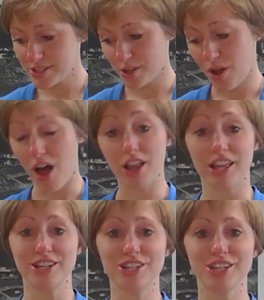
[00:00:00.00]
to
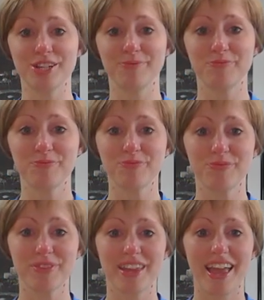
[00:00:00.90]
college,
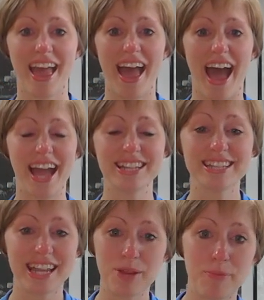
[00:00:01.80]
I
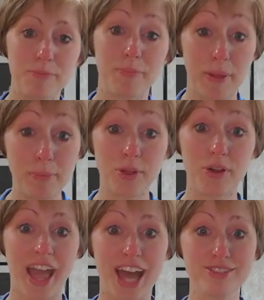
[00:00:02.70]
studied biblical
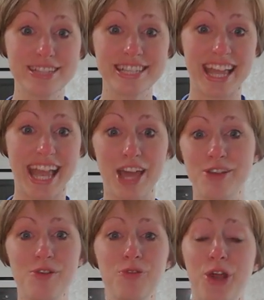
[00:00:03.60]
counseling and
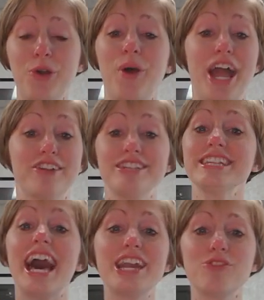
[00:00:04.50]
it required a
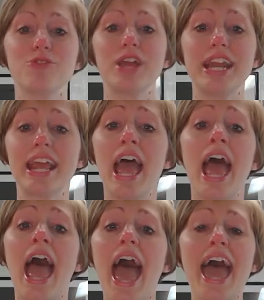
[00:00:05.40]
ton of reading.
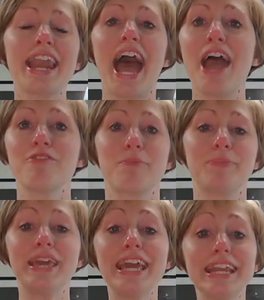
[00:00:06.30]
And I
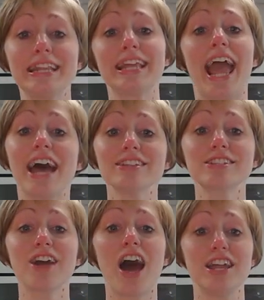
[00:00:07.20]
repeatedly asked
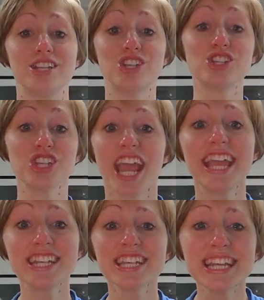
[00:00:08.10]
God to
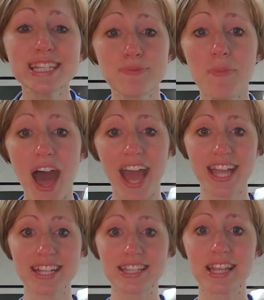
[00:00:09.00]
change His
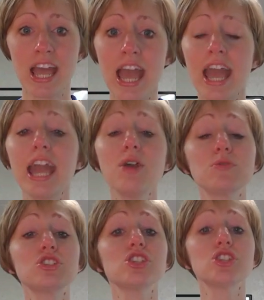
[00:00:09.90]
mind. It
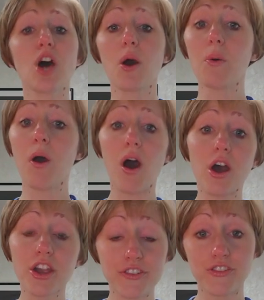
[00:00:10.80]
was so
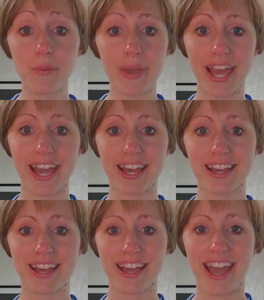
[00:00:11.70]
hard for me.
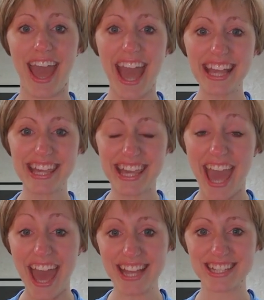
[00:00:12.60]
And
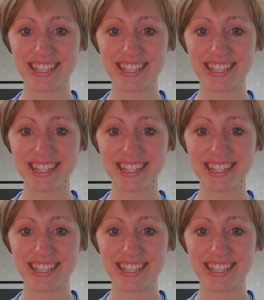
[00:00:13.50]
yet,